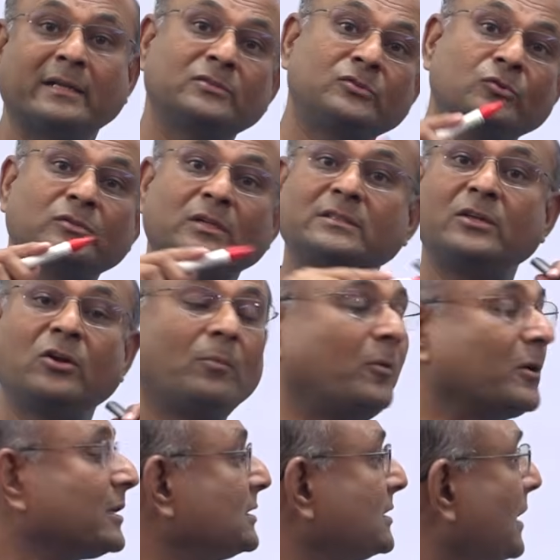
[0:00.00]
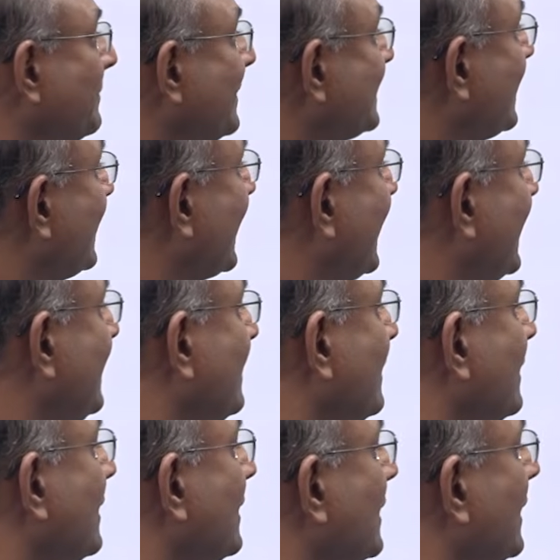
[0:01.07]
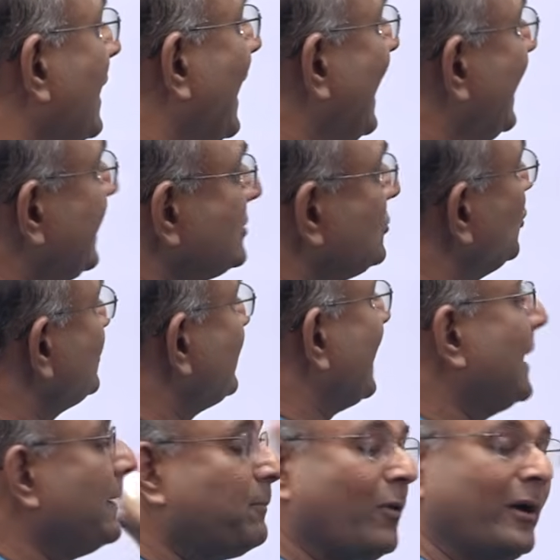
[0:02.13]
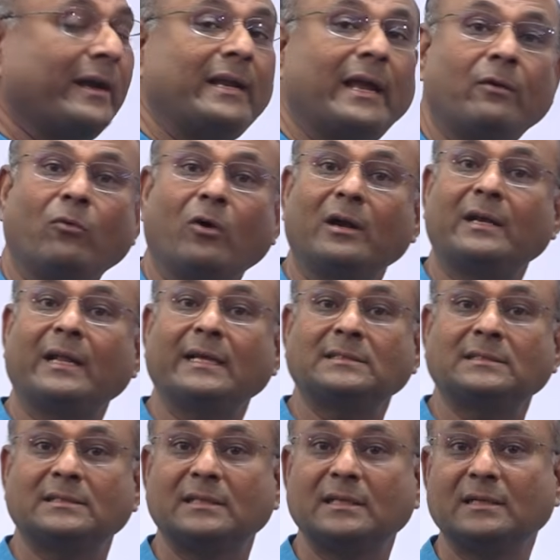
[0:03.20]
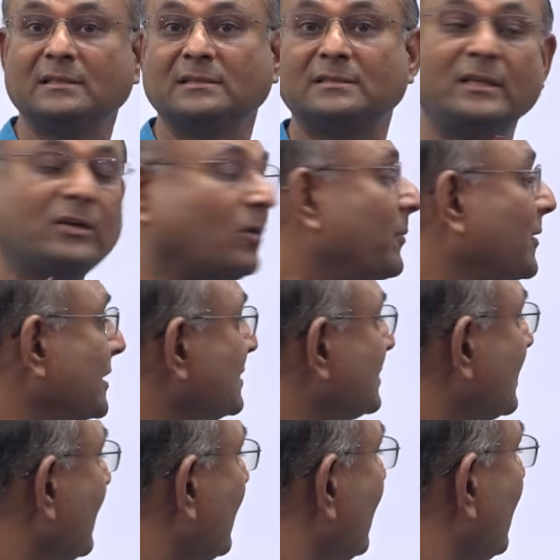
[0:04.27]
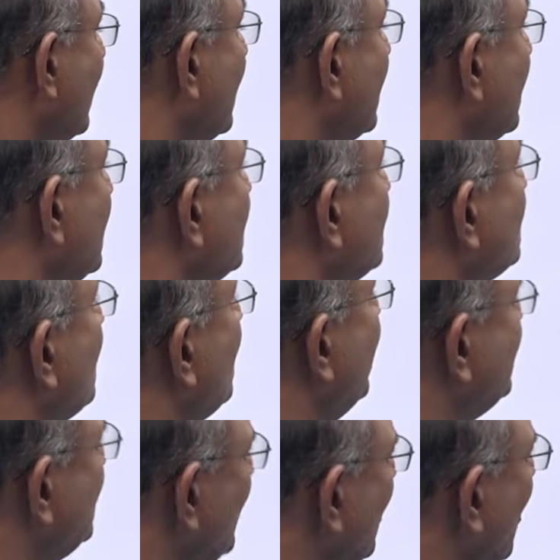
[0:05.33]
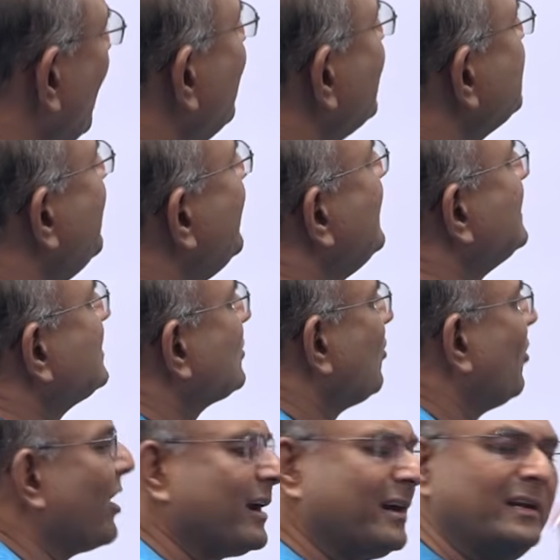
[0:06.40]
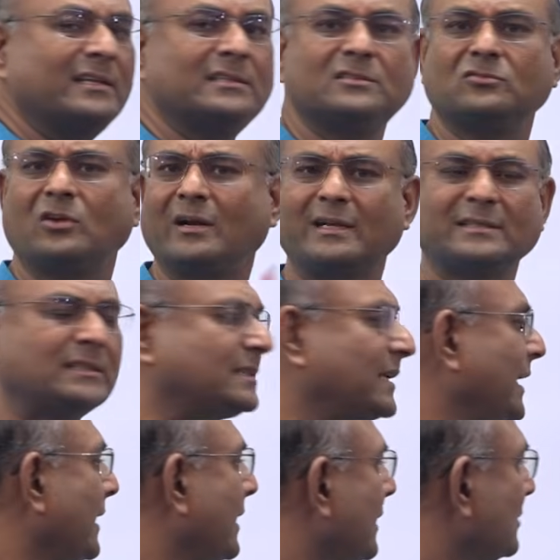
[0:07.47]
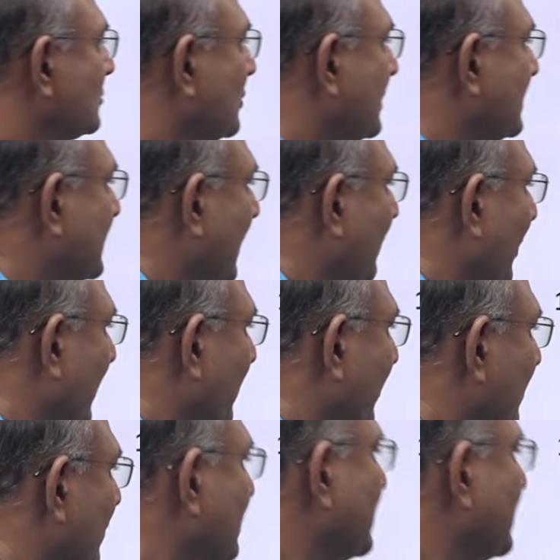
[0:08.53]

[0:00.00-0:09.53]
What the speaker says: us use the zero potential method again. I can choose any point I want as zero potential. So, but should it always be these corners? Not necessary. So, this time what I'm going to do